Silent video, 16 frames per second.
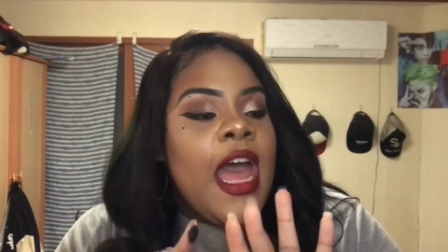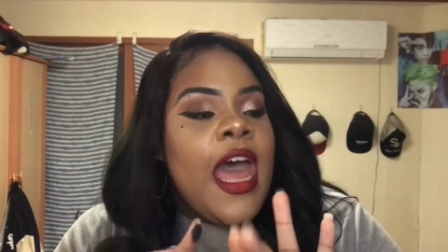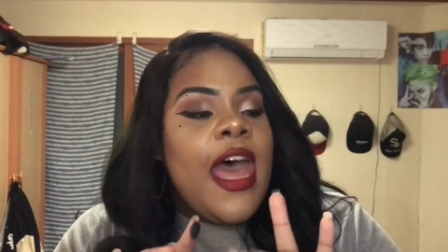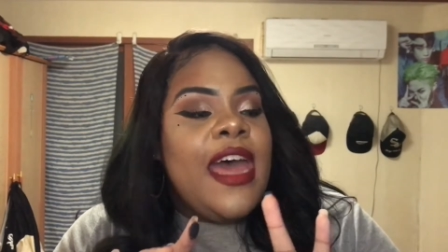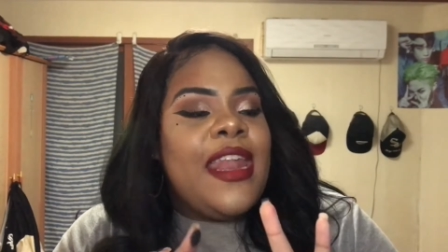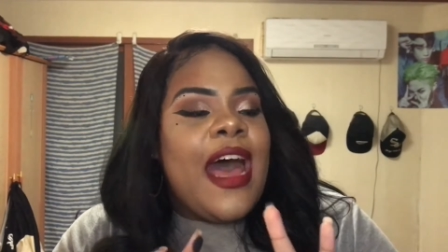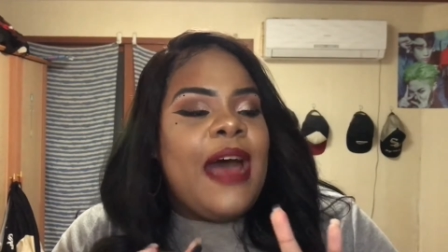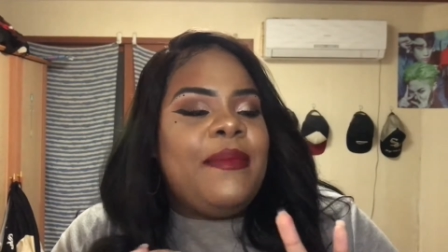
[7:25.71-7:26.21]

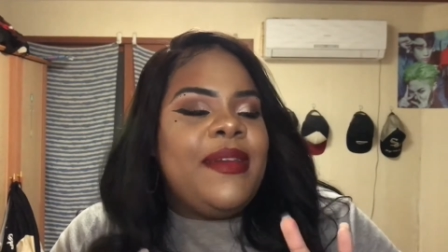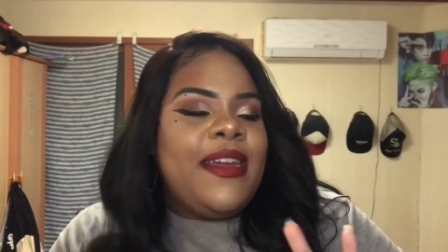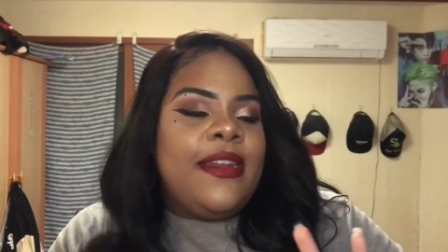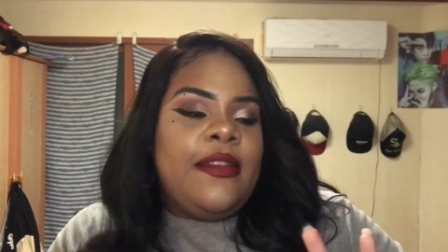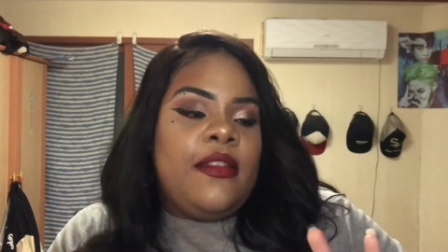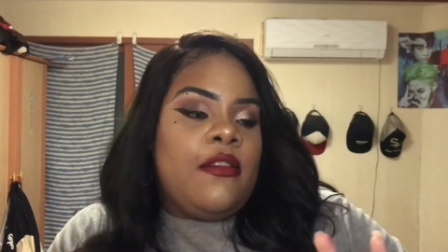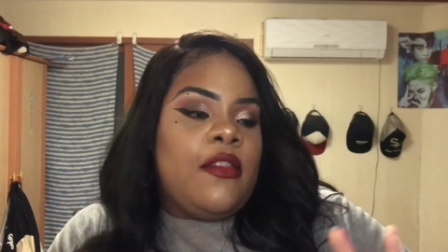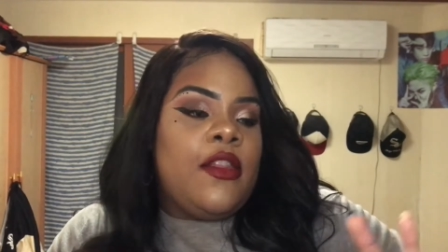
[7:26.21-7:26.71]
And I
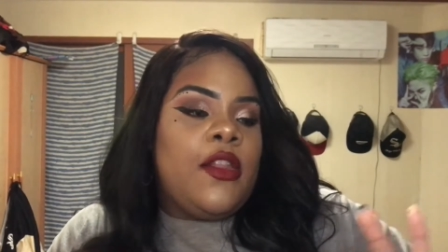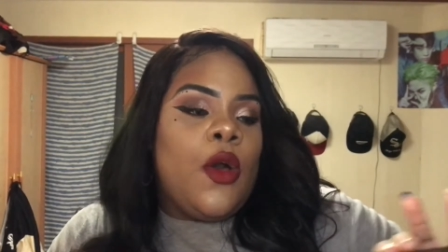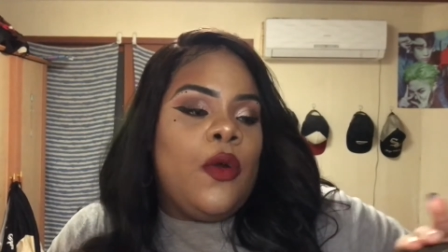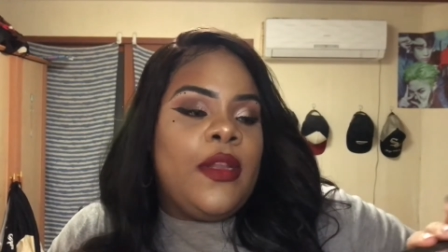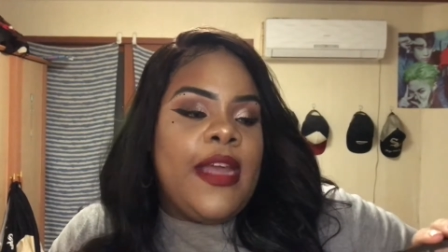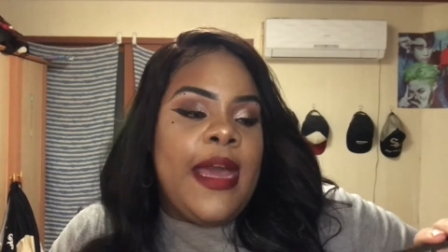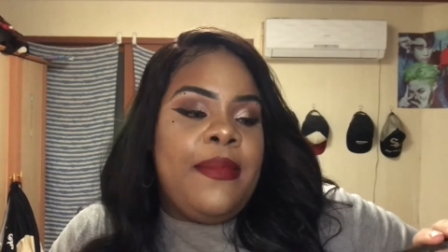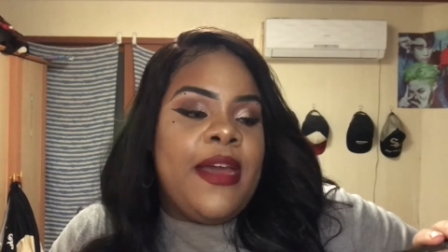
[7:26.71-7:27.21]
mean, this is the
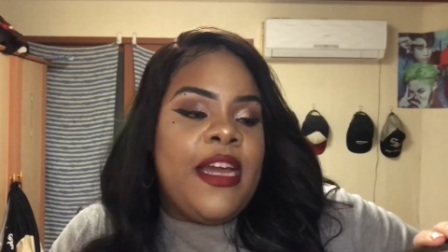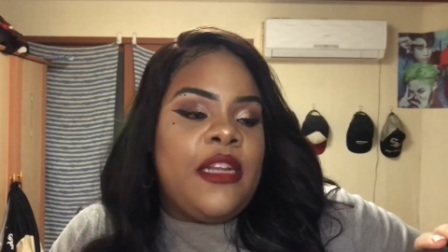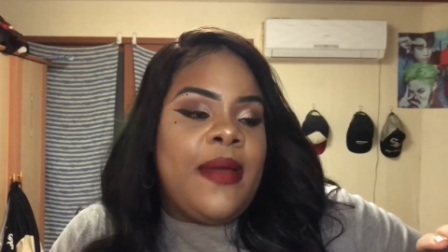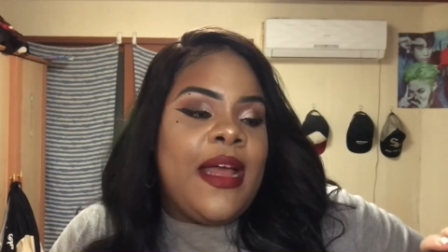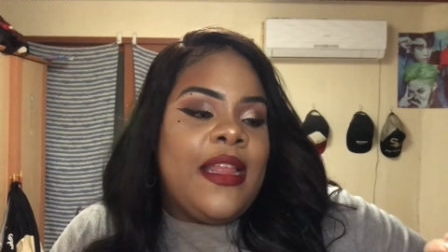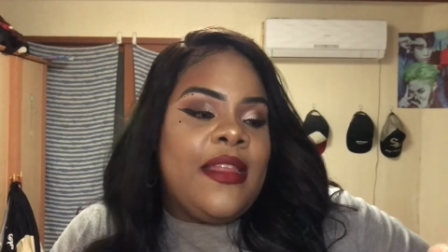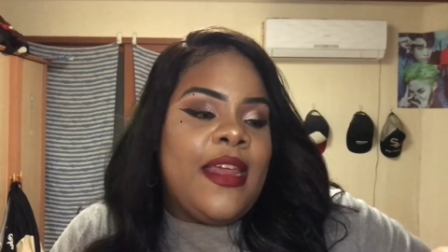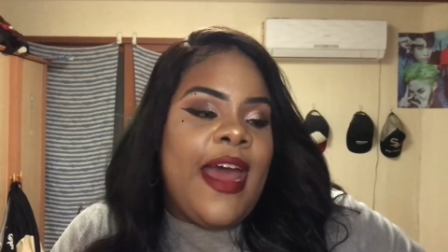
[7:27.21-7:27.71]
only ABH
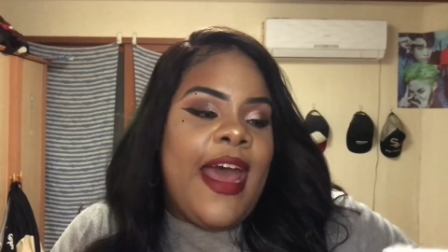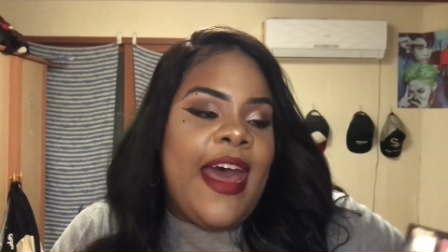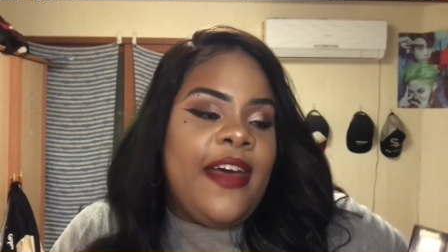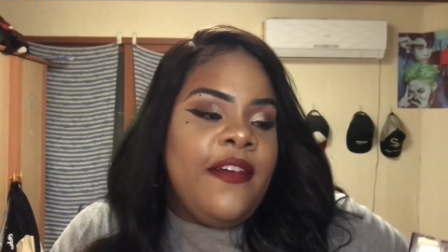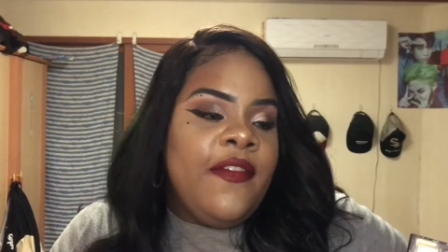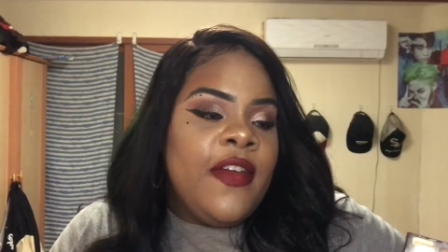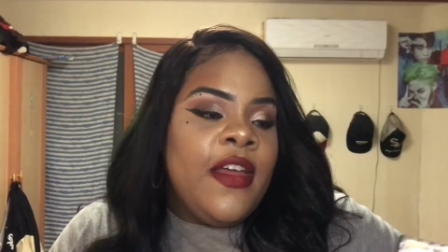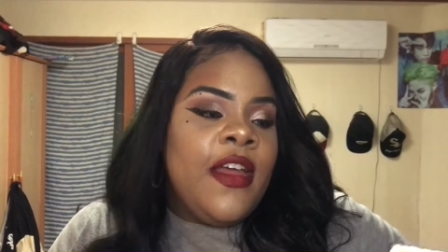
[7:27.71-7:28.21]
palette that I
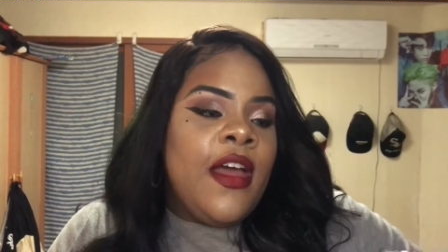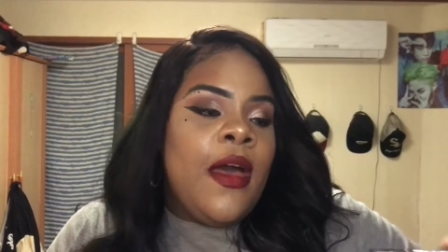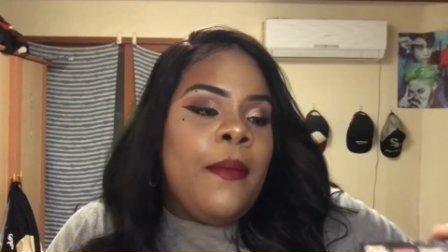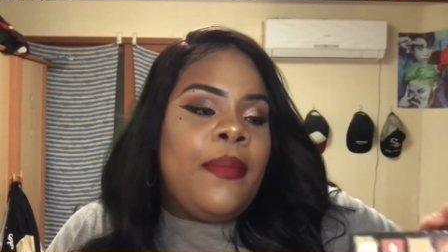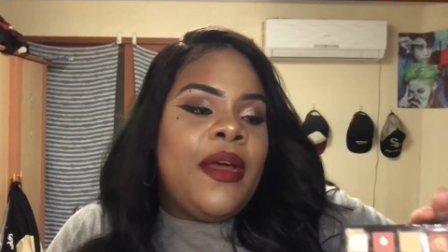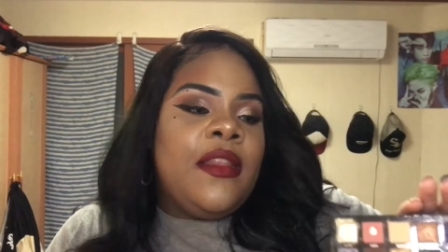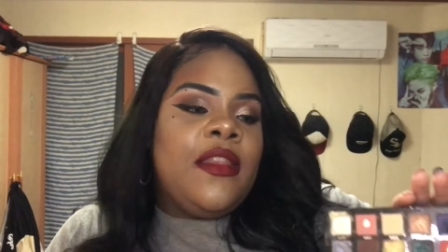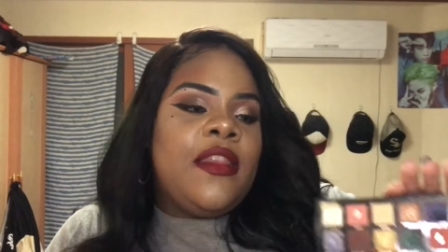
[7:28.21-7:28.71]
have,
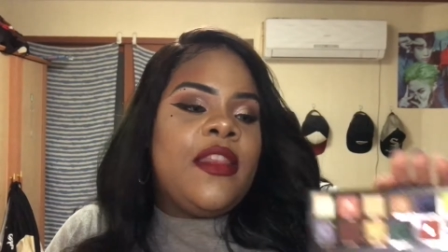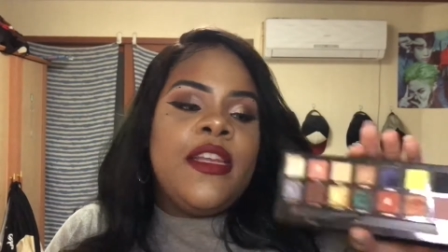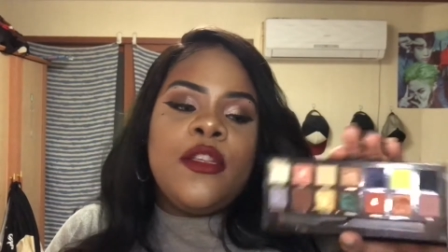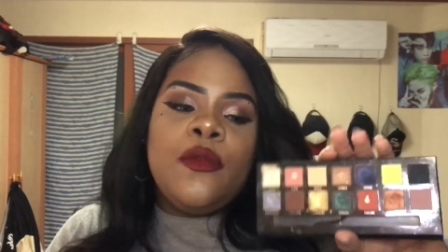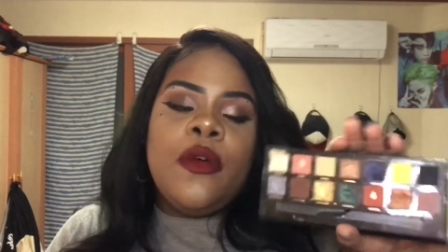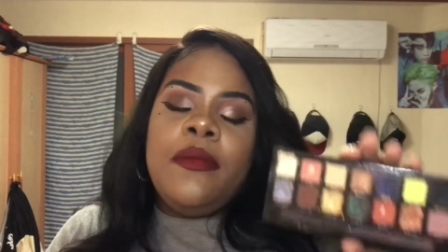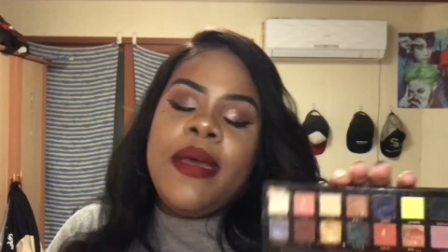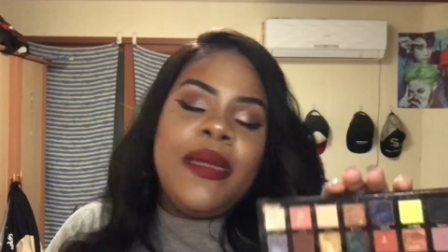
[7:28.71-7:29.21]
but
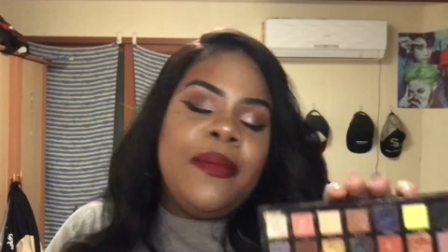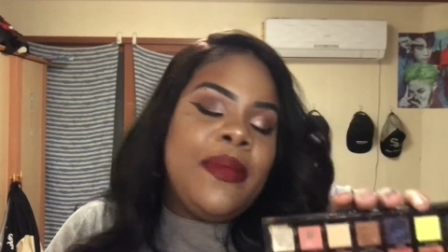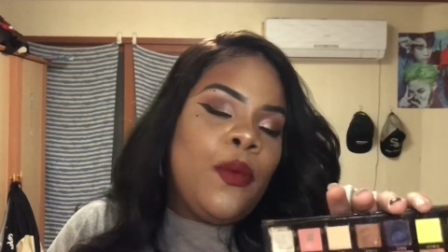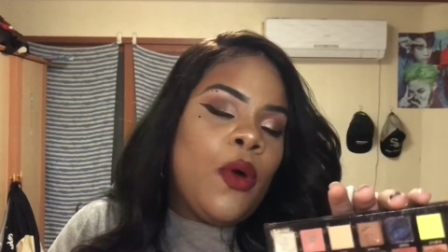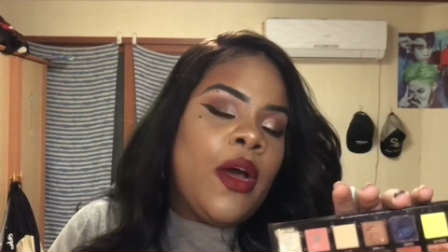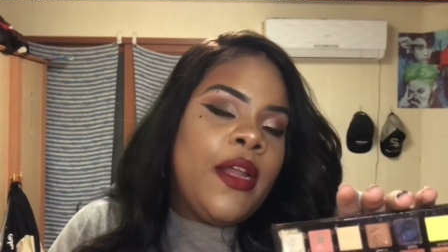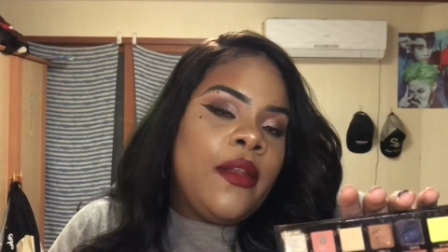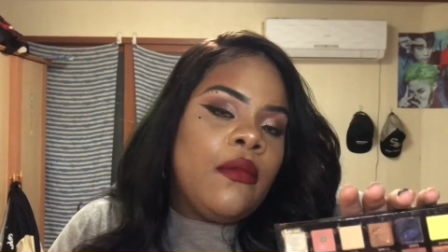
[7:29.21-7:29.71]
this one made me
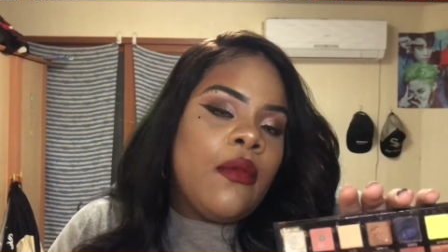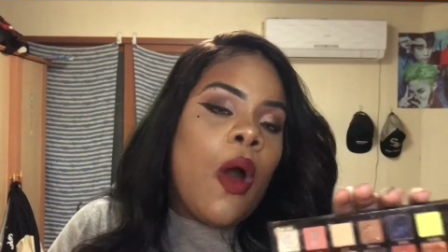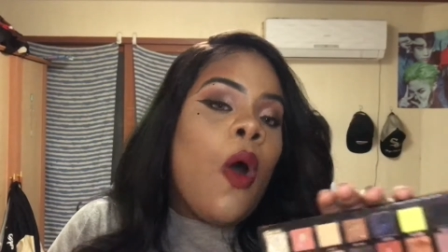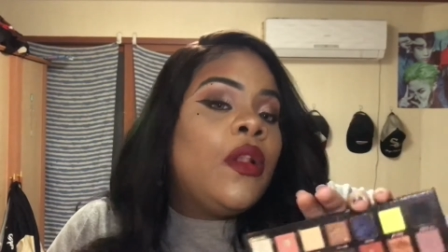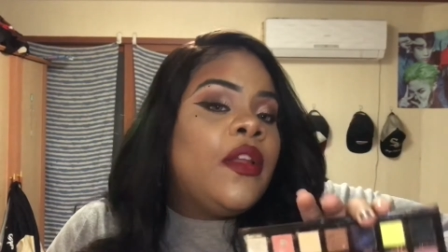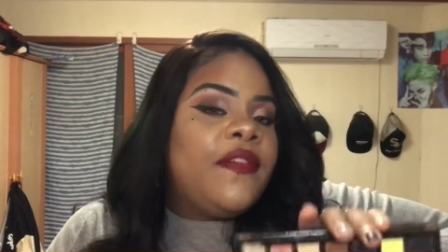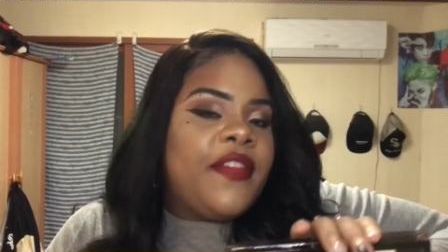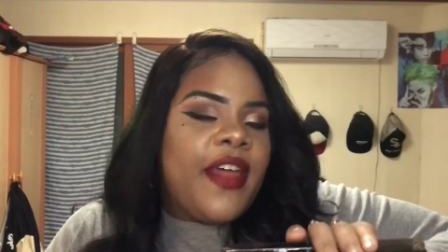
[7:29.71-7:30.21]
want
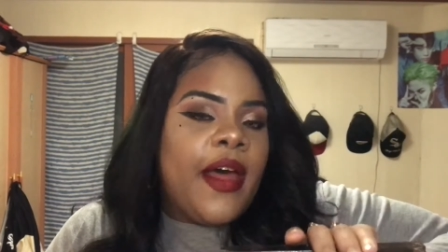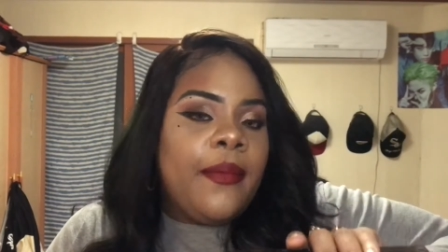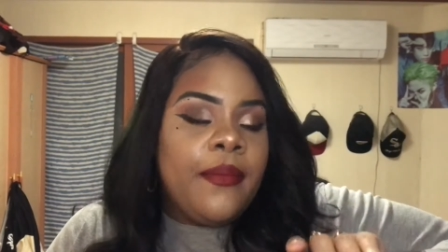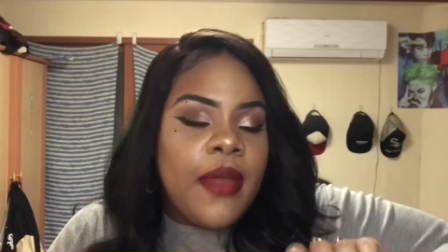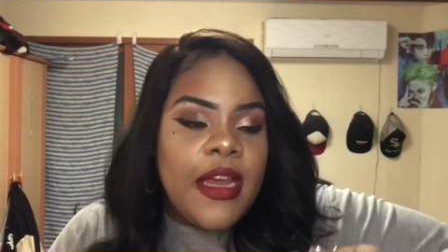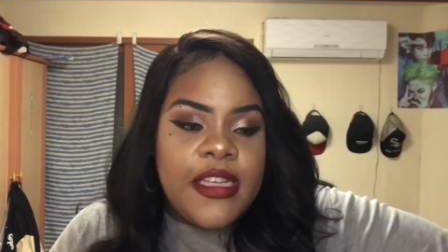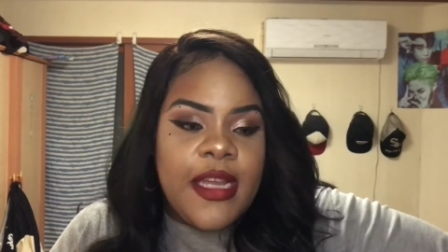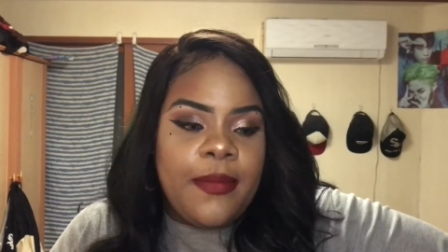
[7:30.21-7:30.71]
all of them
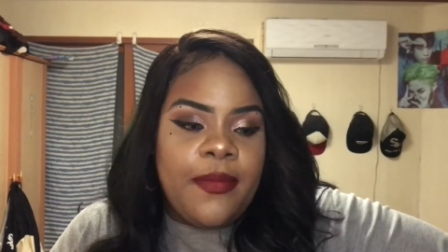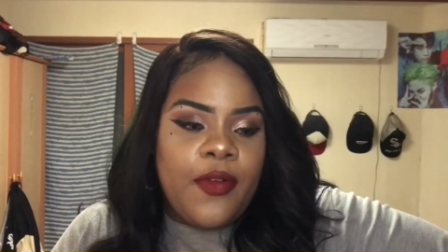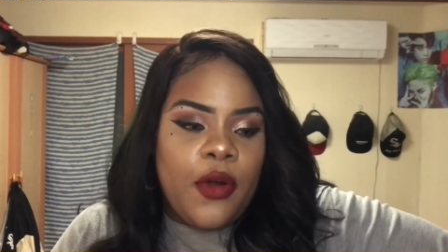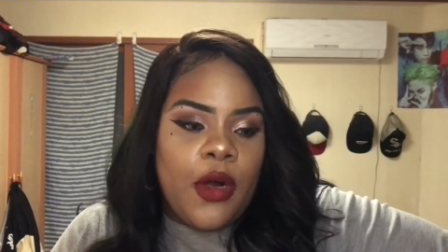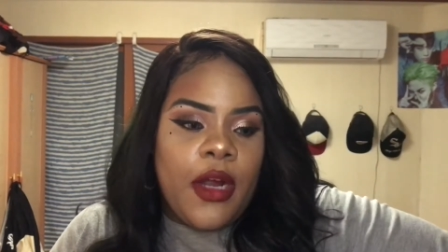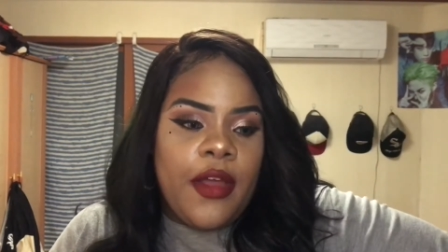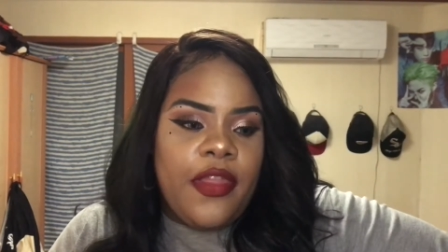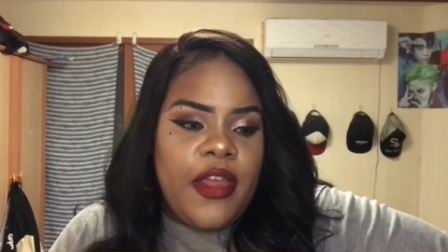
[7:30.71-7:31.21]
except
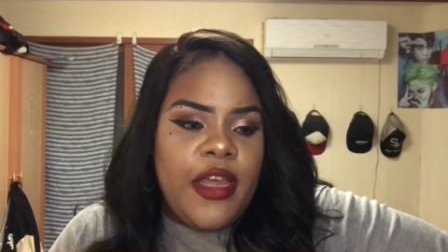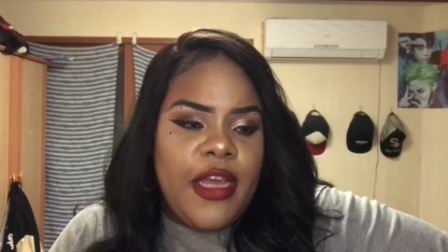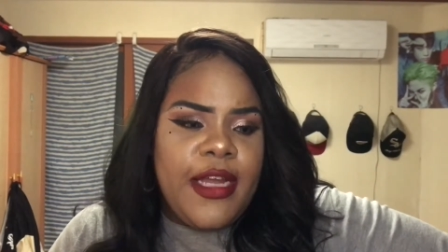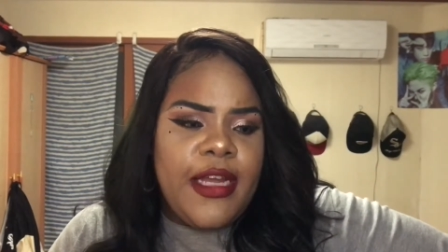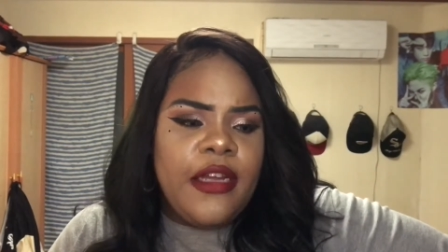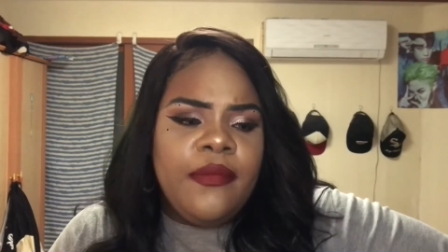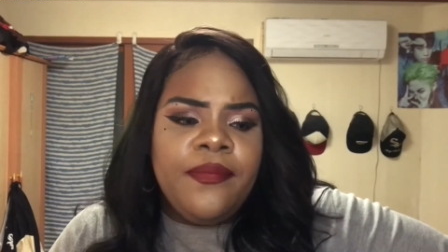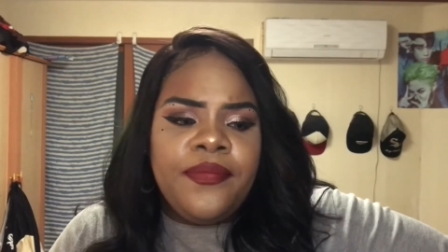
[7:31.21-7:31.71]
for
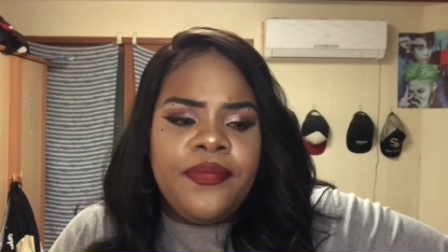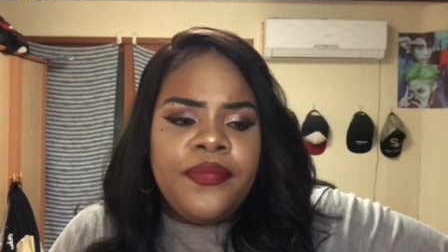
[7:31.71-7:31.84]
the